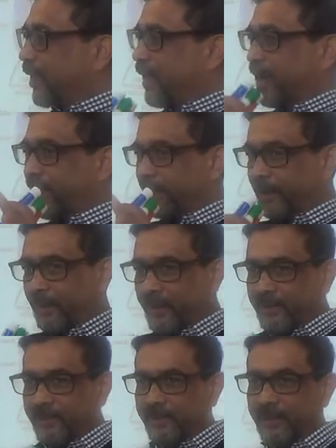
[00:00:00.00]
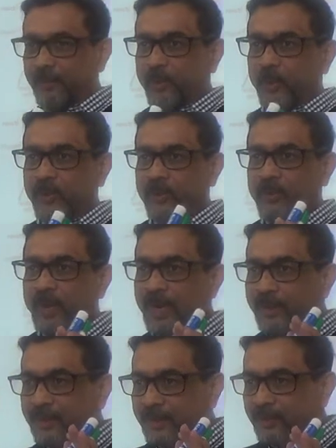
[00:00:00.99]
RNA. They produce
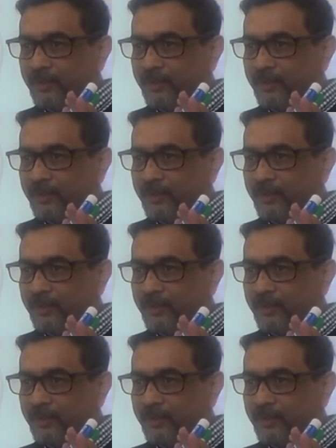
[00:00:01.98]
what?